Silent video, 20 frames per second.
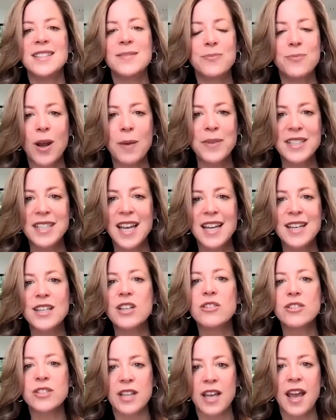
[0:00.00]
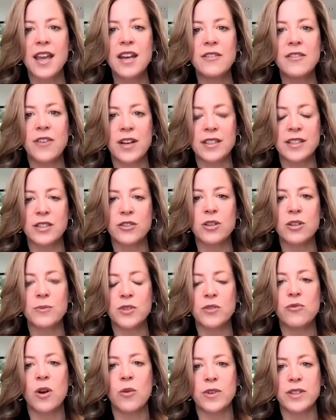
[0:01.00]
probably 10 years ahead of us in terms
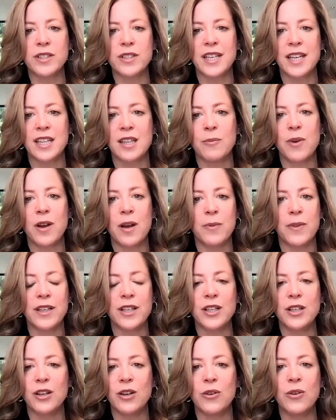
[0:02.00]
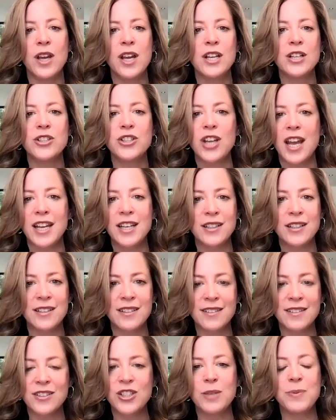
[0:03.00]
of what we're seeing in the public. You know, chat
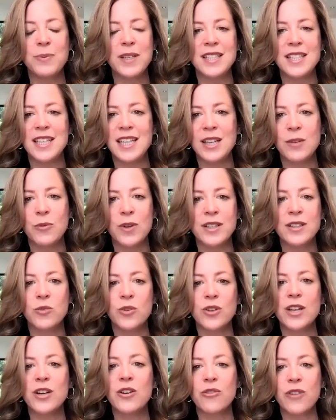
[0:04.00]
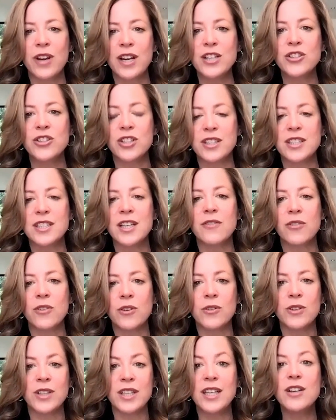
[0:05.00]
GPT was under iteration
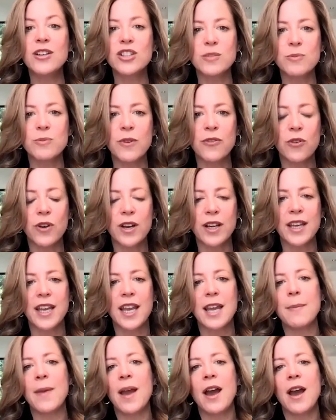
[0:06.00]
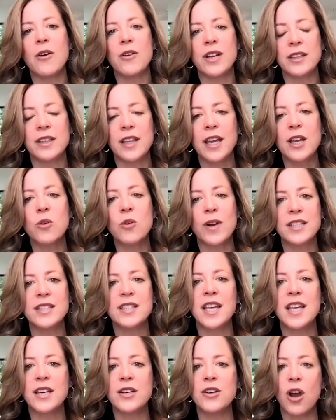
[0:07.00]
several years before it came out. And
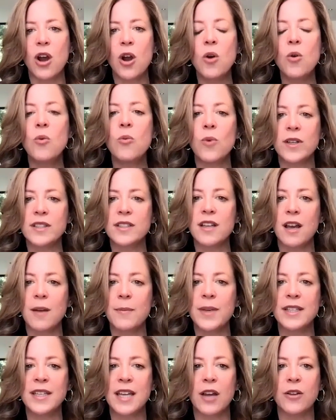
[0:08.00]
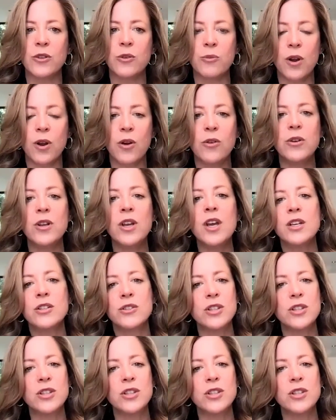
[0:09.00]
likewise, they know what's coming down the road.